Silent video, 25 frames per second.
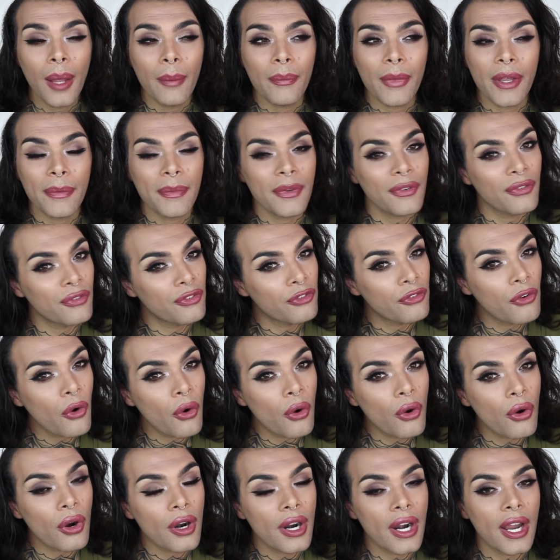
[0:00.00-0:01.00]
maybe
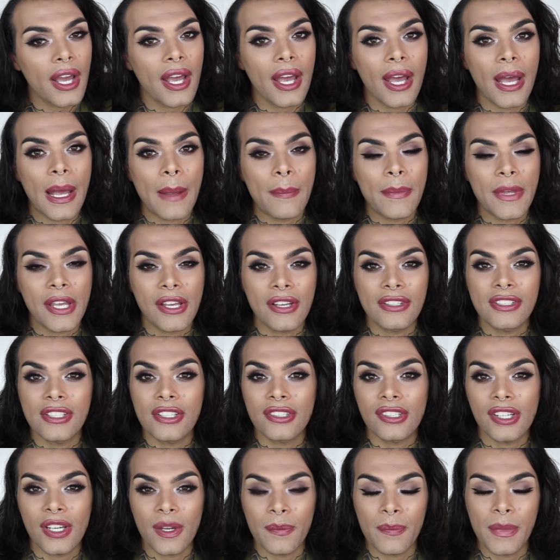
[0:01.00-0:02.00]
4, because
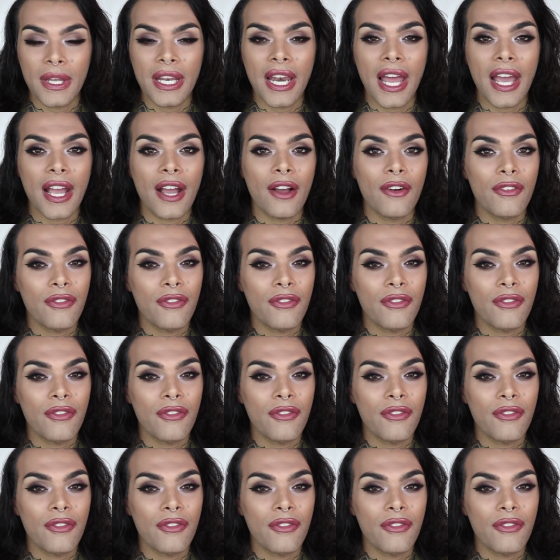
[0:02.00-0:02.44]
it's gonna be like